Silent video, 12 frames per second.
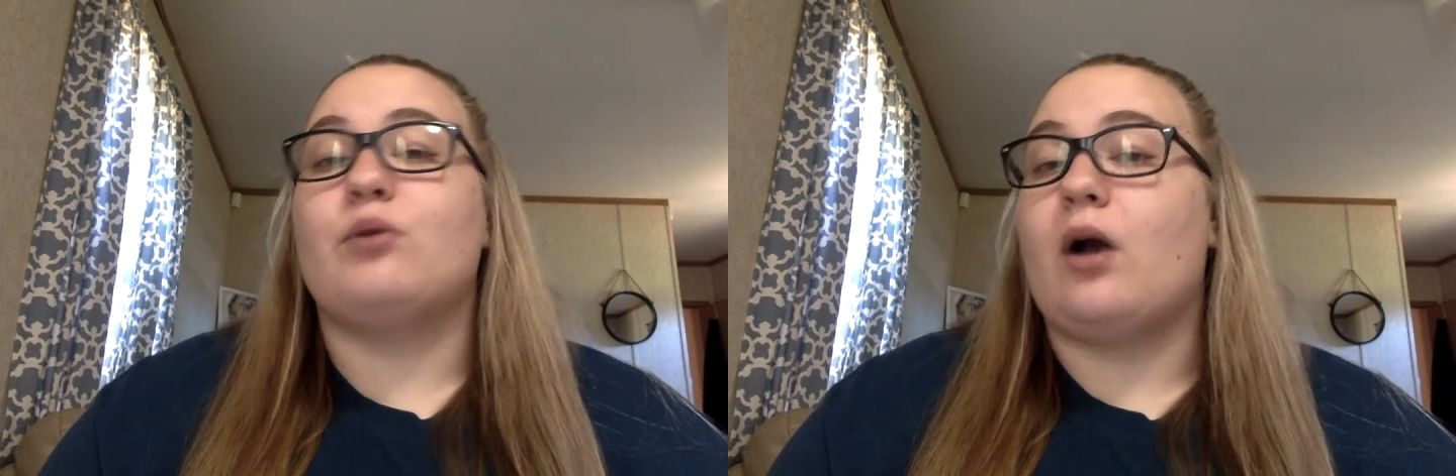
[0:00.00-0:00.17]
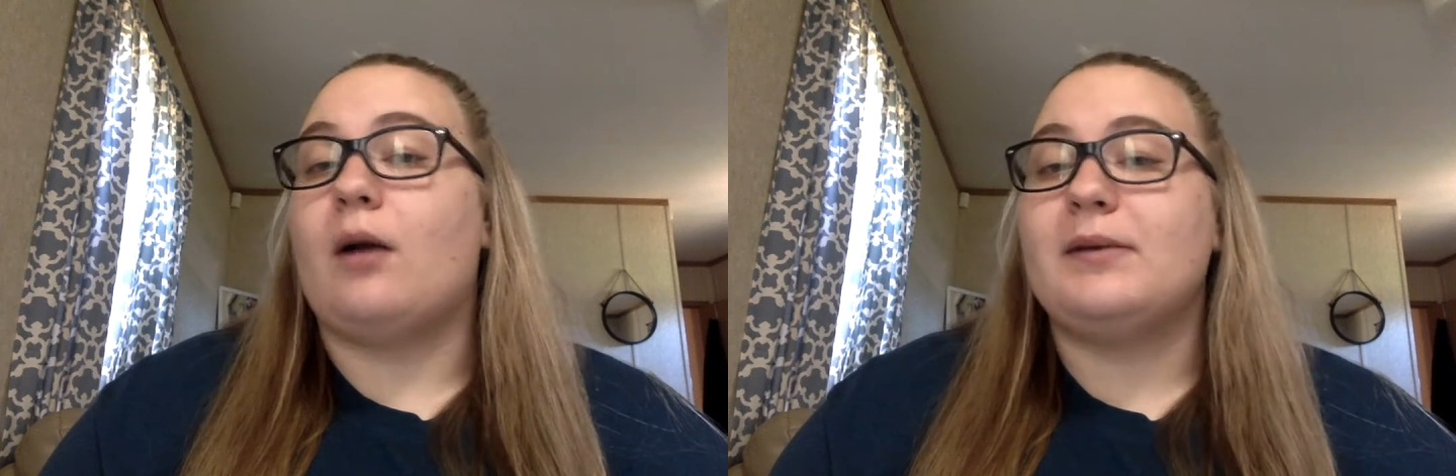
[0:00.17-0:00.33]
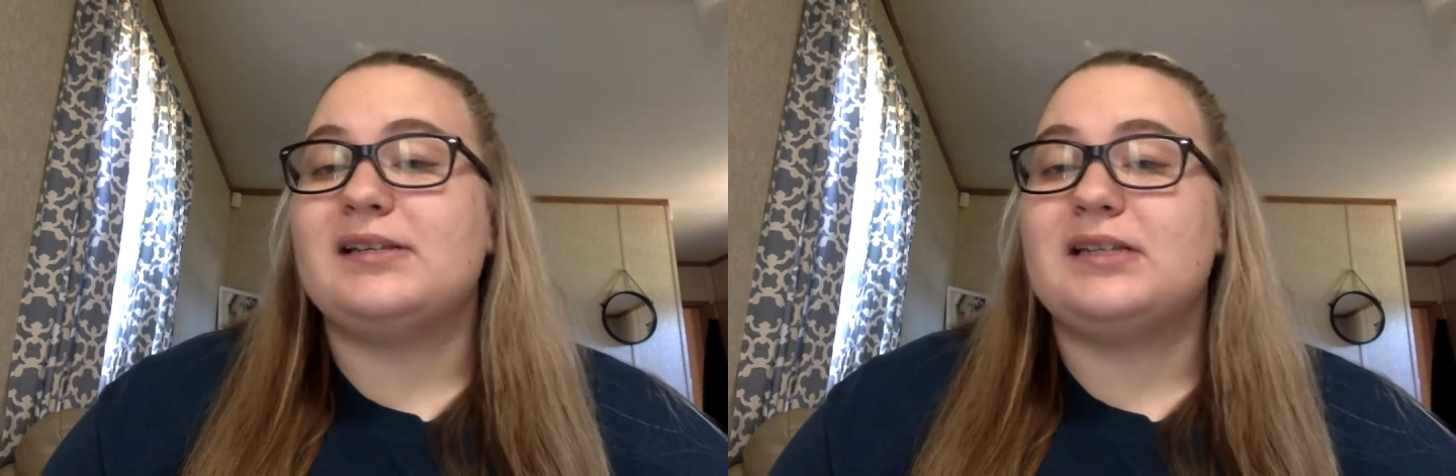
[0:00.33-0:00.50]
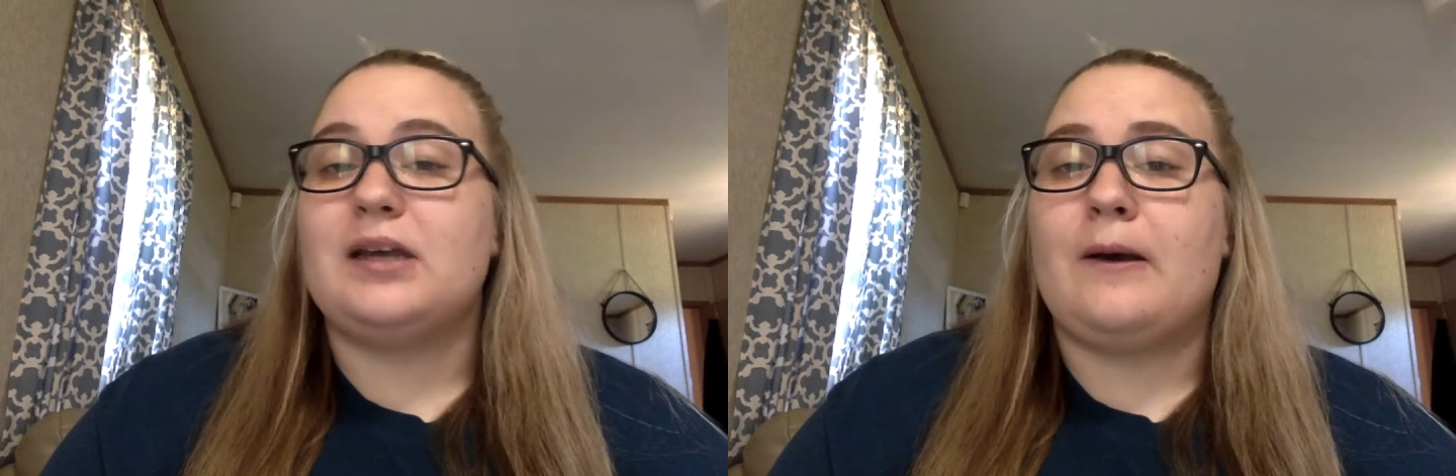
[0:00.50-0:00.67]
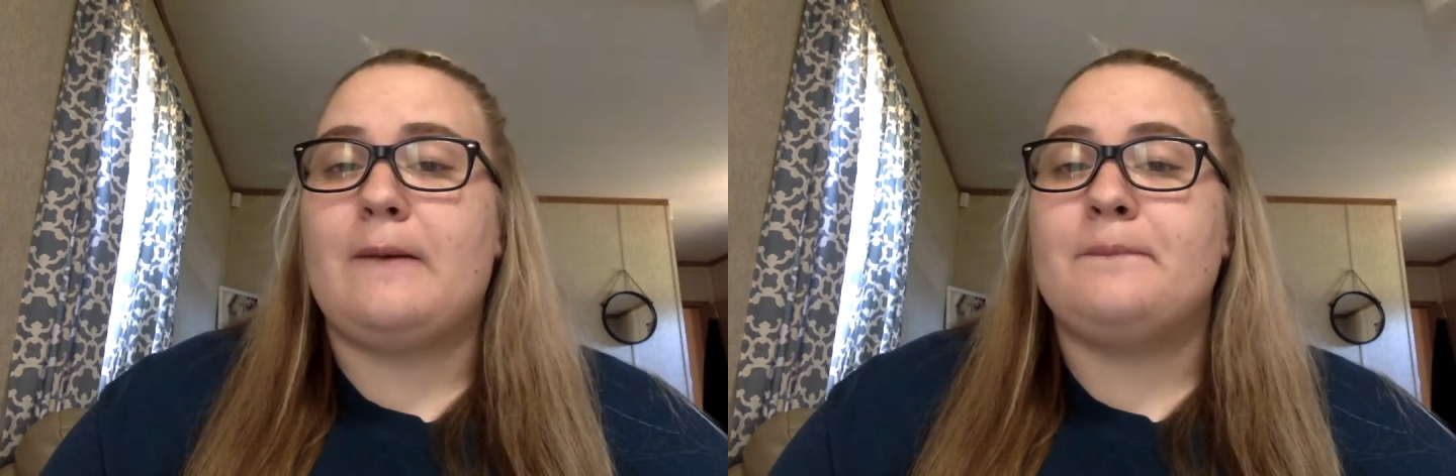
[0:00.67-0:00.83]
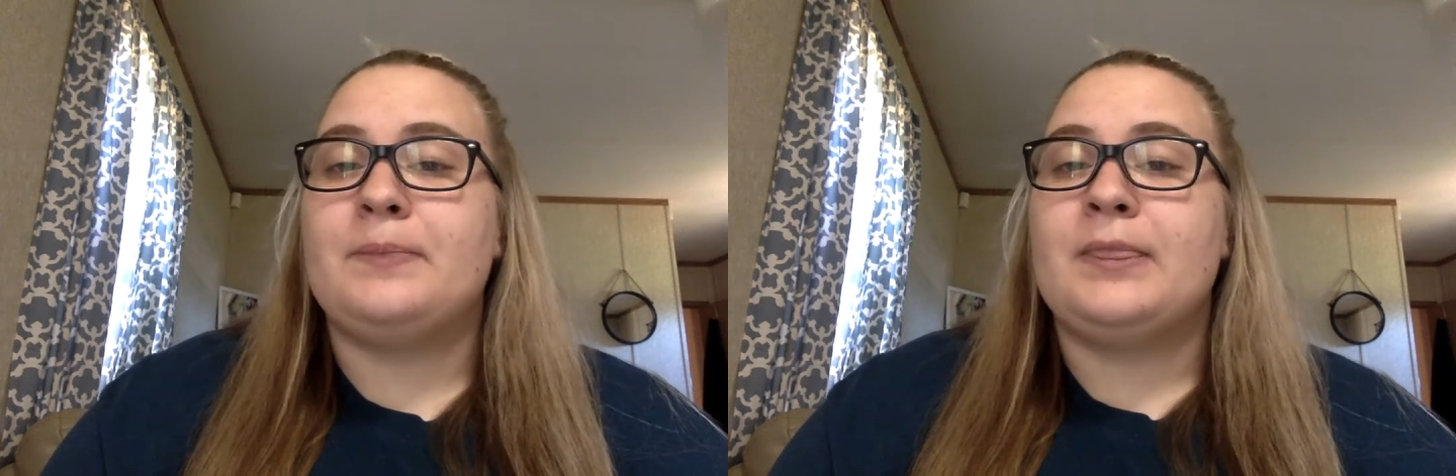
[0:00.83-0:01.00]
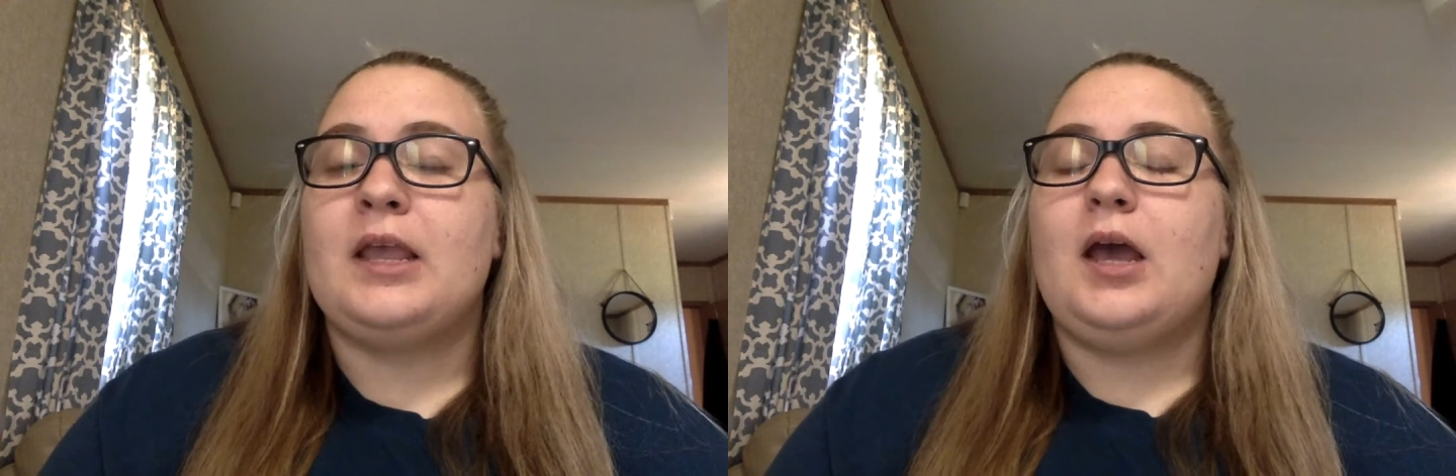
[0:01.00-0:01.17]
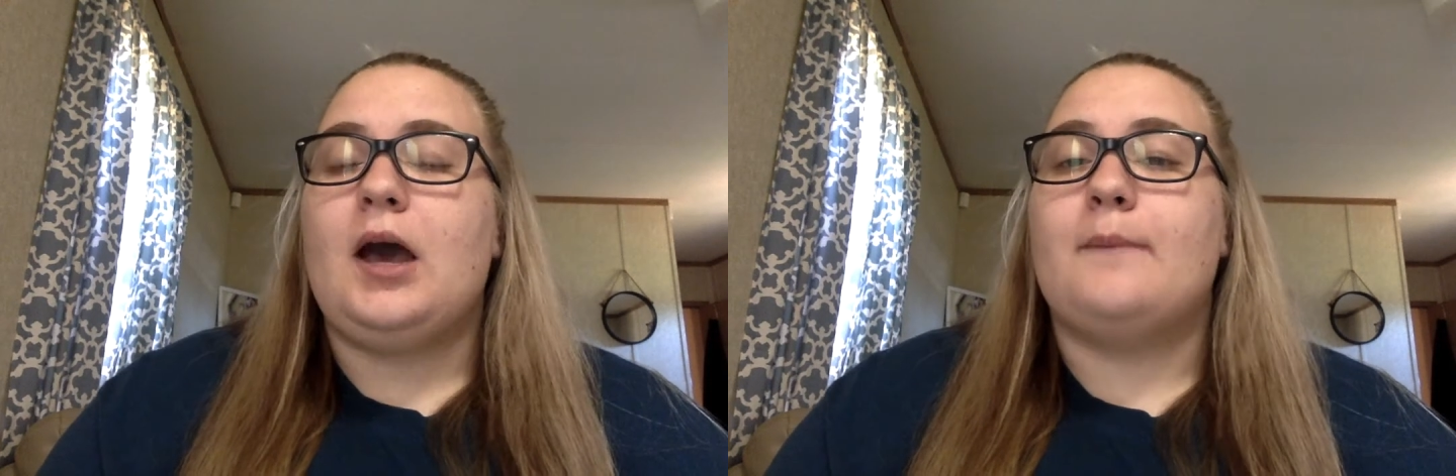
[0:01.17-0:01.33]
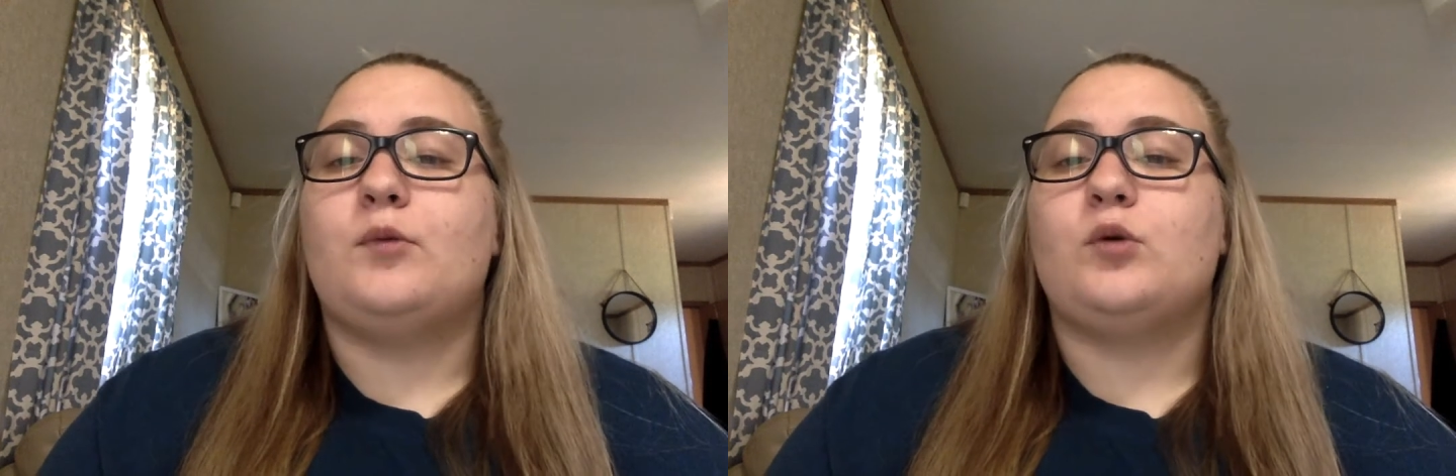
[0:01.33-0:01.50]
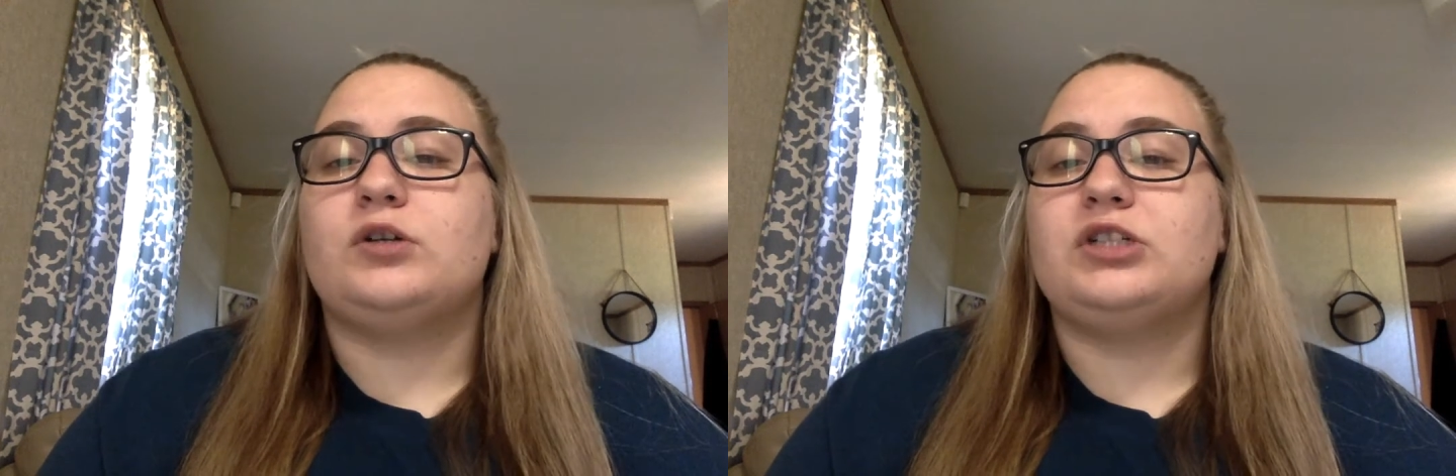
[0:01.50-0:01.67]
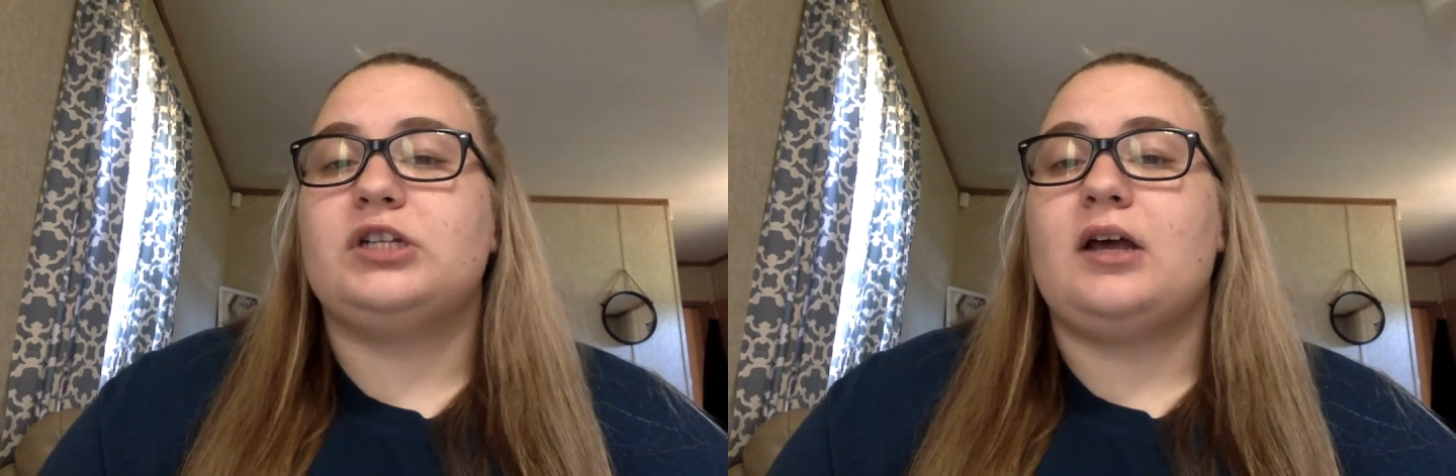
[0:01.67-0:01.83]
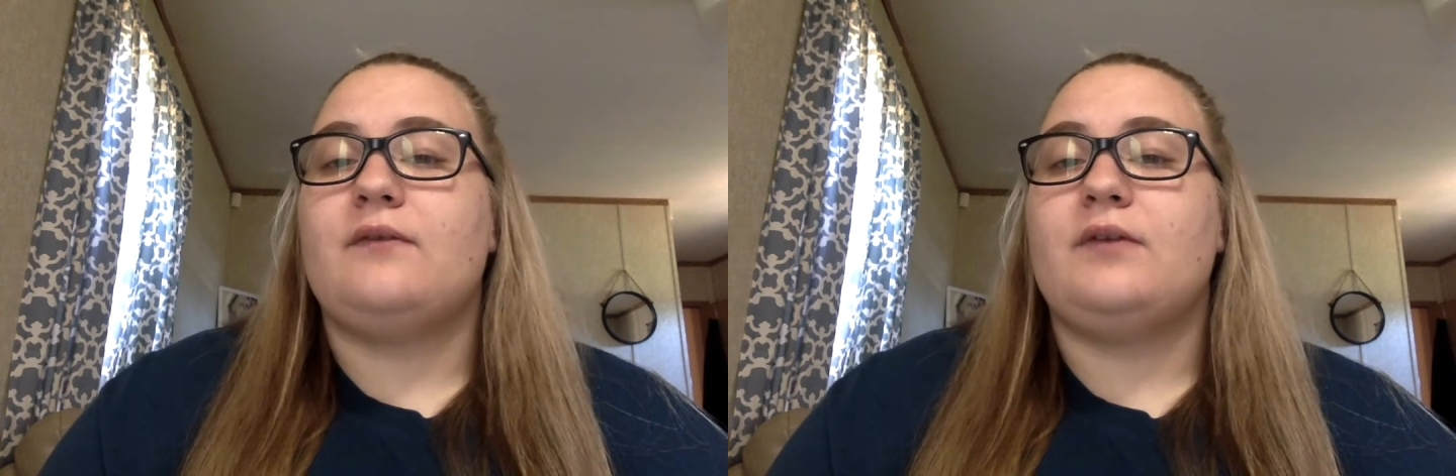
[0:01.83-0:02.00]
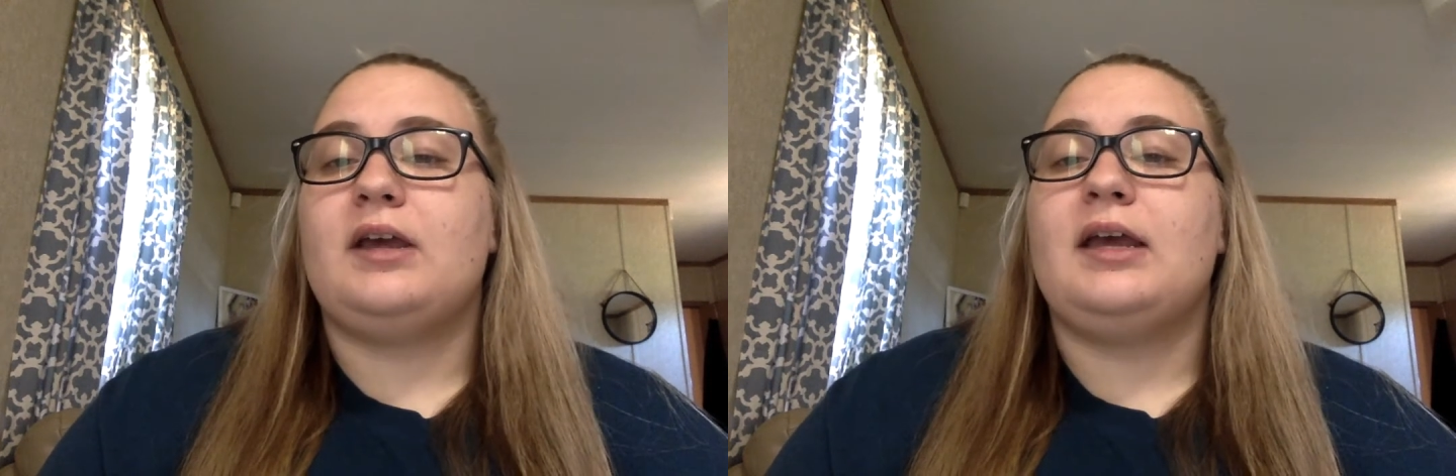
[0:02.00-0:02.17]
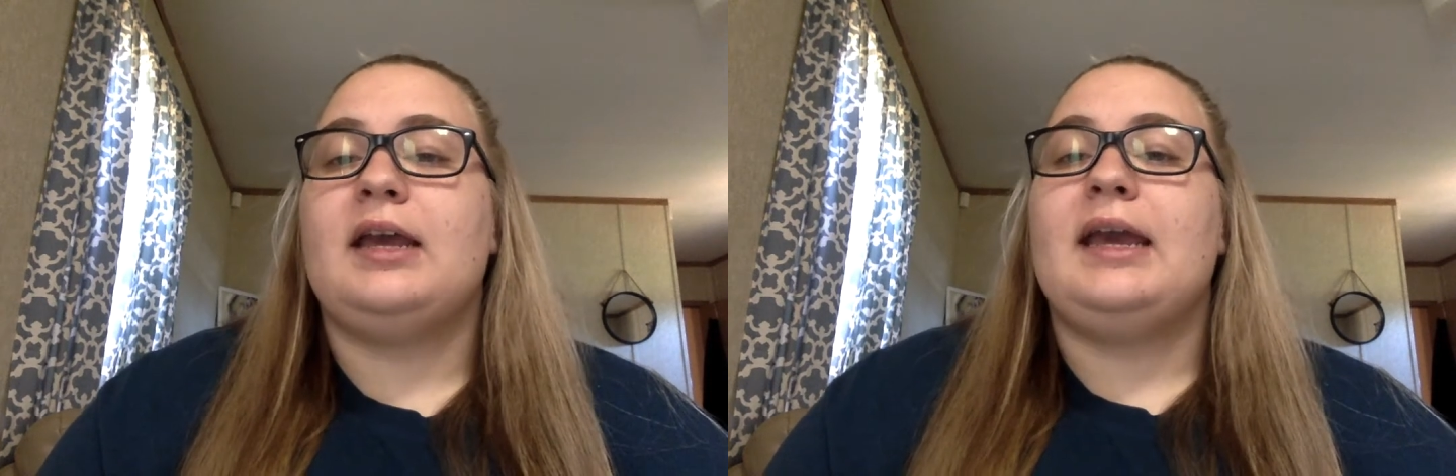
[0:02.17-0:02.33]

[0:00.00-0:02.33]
promised him a portion of it.